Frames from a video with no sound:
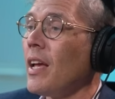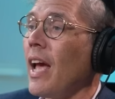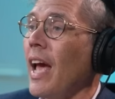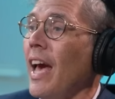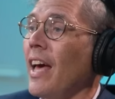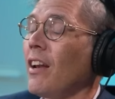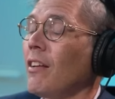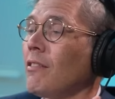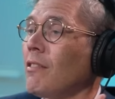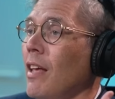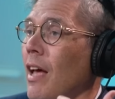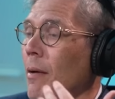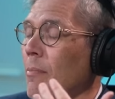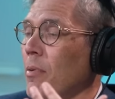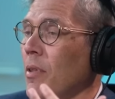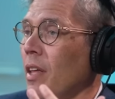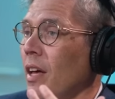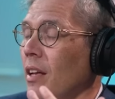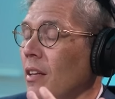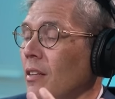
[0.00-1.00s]
And on top
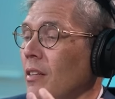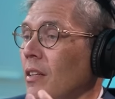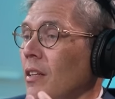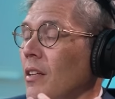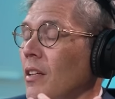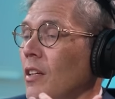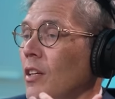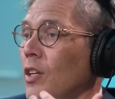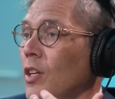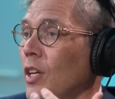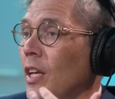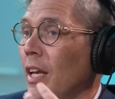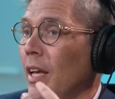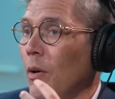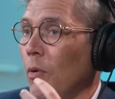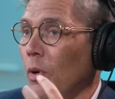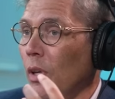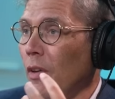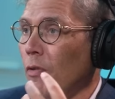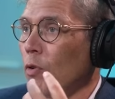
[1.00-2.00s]
of that,
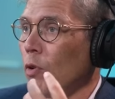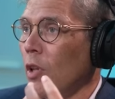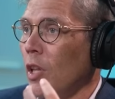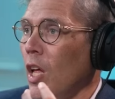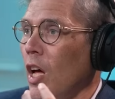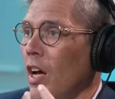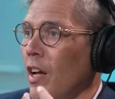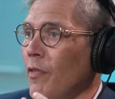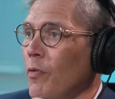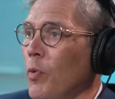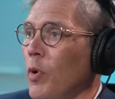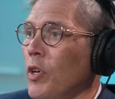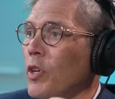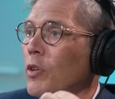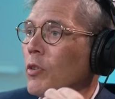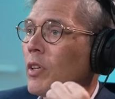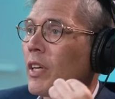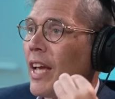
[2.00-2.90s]
it will give you live what your